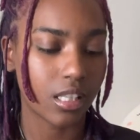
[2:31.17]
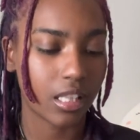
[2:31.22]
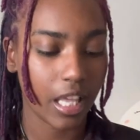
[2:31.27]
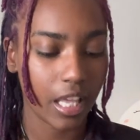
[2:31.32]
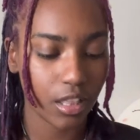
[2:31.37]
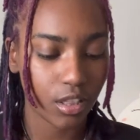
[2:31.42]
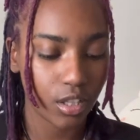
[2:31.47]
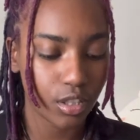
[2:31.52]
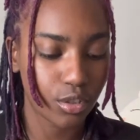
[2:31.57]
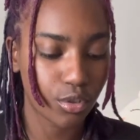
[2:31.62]
They
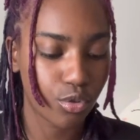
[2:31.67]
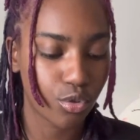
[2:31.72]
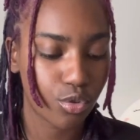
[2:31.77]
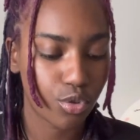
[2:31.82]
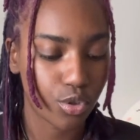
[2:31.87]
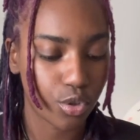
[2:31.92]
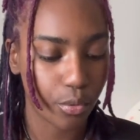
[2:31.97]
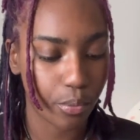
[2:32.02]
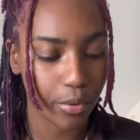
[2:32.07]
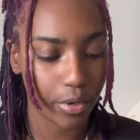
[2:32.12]
look
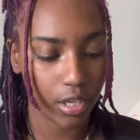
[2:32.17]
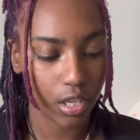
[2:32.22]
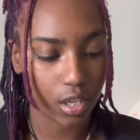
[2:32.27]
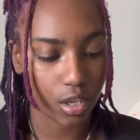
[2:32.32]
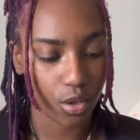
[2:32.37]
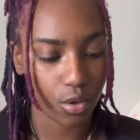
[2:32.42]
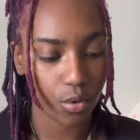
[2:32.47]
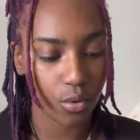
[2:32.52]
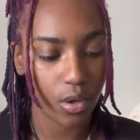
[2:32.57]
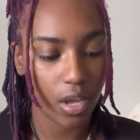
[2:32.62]
super
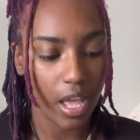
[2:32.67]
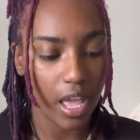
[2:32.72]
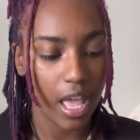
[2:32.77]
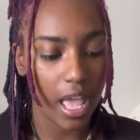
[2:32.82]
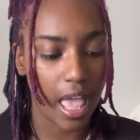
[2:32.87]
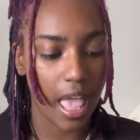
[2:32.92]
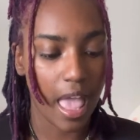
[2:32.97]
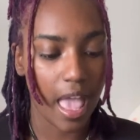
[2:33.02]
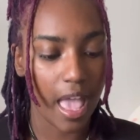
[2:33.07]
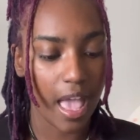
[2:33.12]
cute
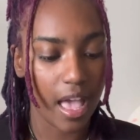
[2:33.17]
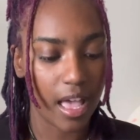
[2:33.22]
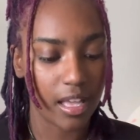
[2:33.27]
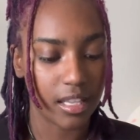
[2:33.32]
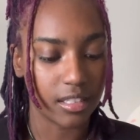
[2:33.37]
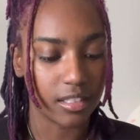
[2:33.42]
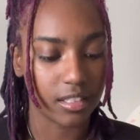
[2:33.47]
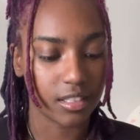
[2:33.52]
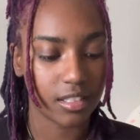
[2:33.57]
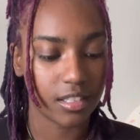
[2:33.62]

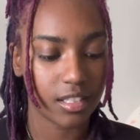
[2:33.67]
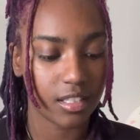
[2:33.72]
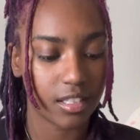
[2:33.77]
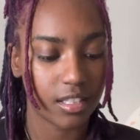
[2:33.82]
and